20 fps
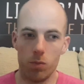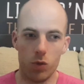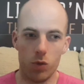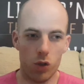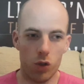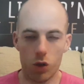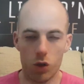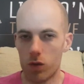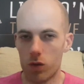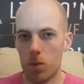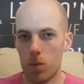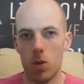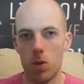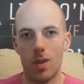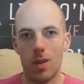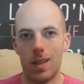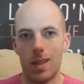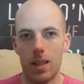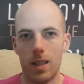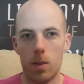just from doing
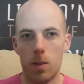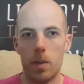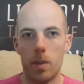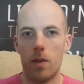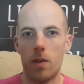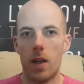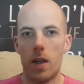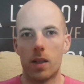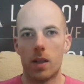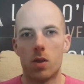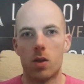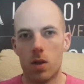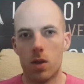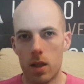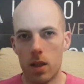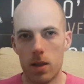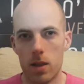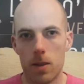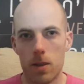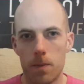a little bit of
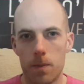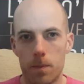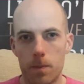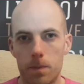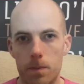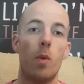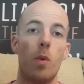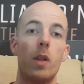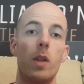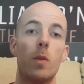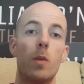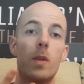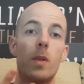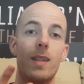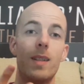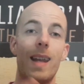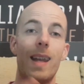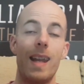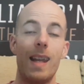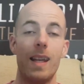exercise. Point number
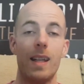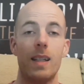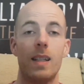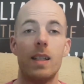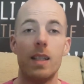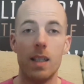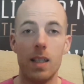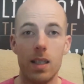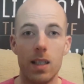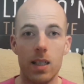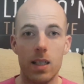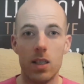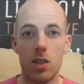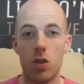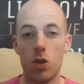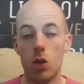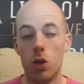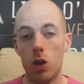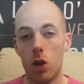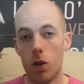10 is
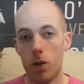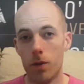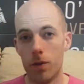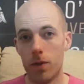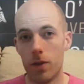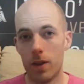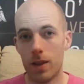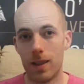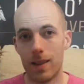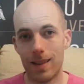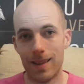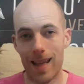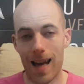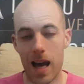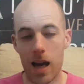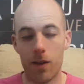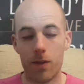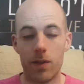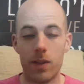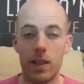to love,
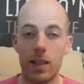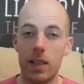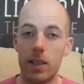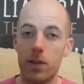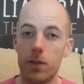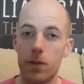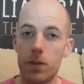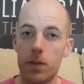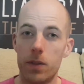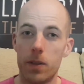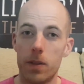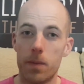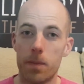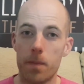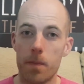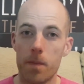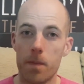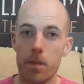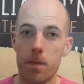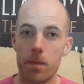laugh, and live.
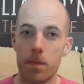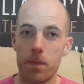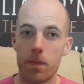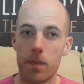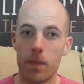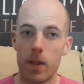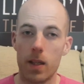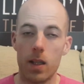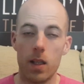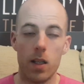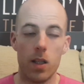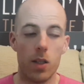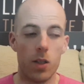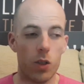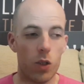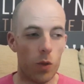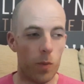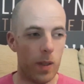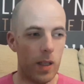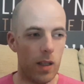
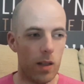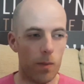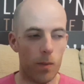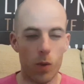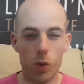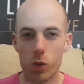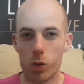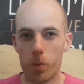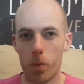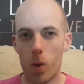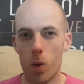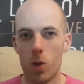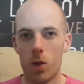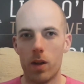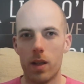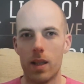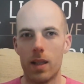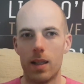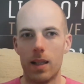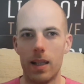To me, the most important
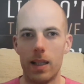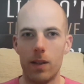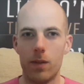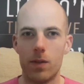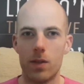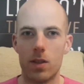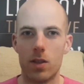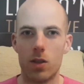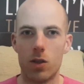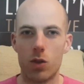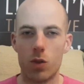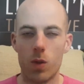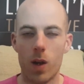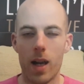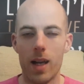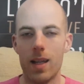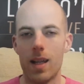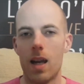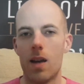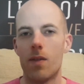thing in life is to
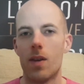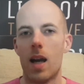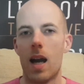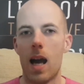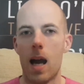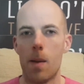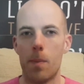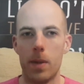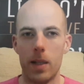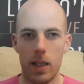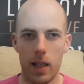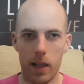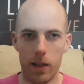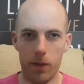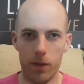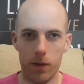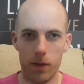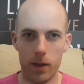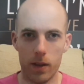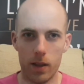try to have a happy
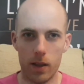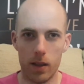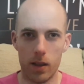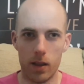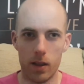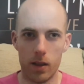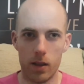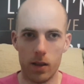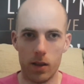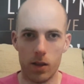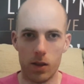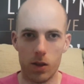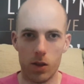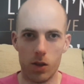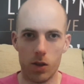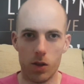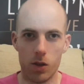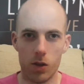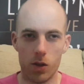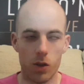life.
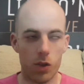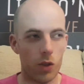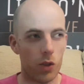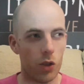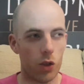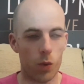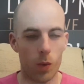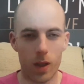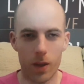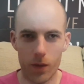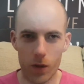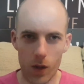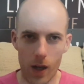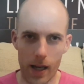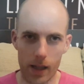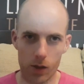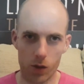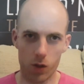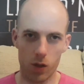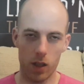So whenever you
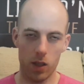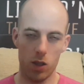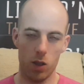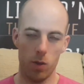exercise,